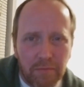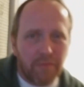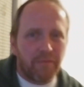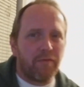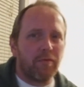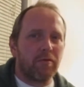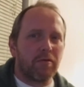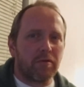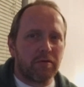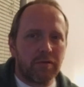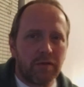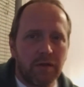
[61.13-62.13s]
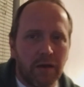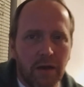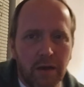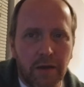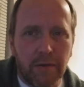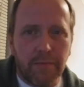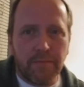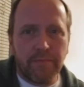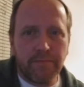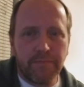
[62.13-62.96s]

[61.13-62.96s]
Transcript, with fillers: before um,